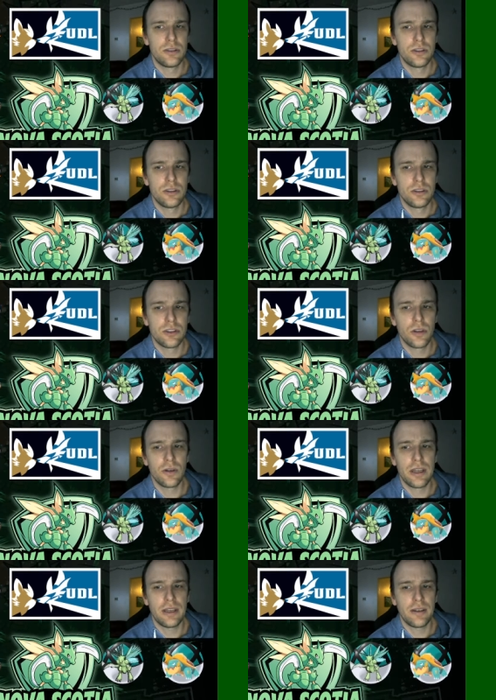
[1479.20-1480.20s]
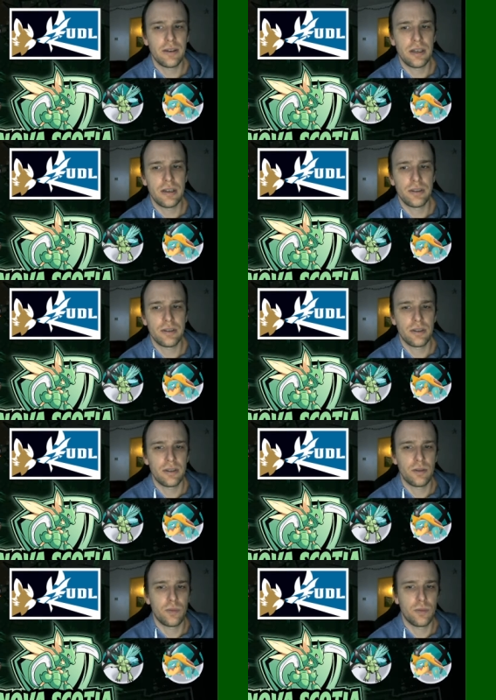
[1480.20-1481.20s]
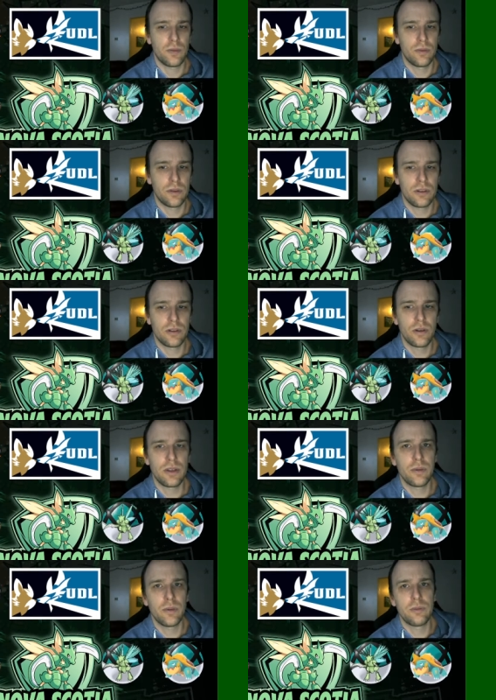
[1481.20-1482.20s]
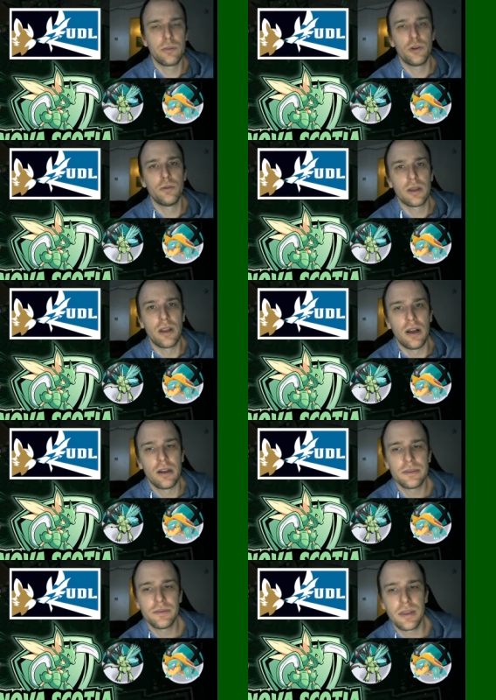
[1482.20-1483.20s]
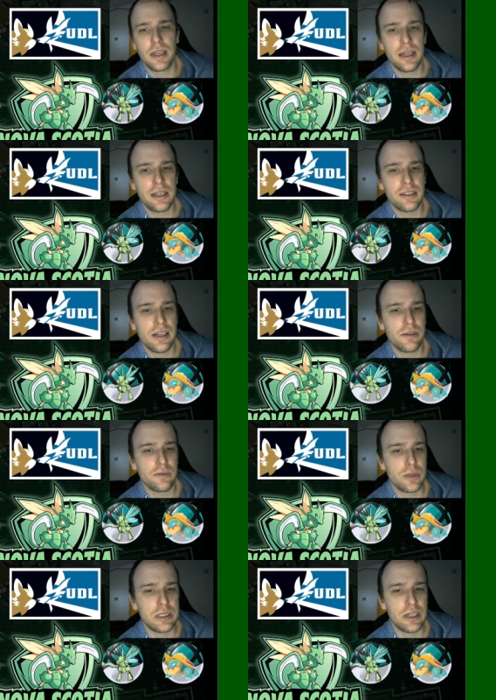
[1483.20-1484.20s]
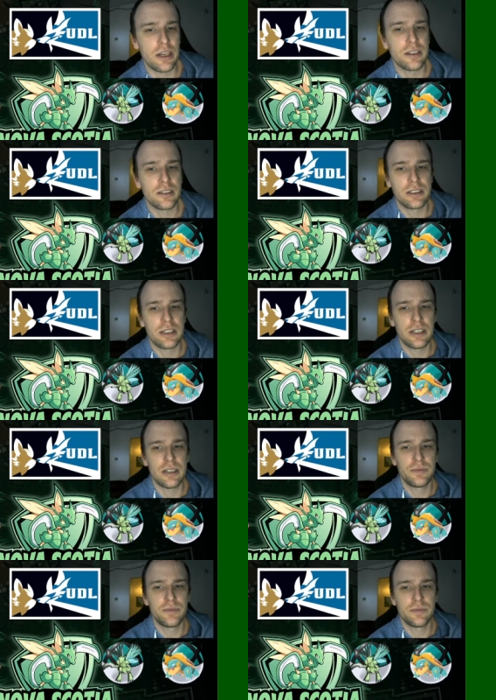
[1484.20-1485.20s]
show that we do belong, and that we aren't, and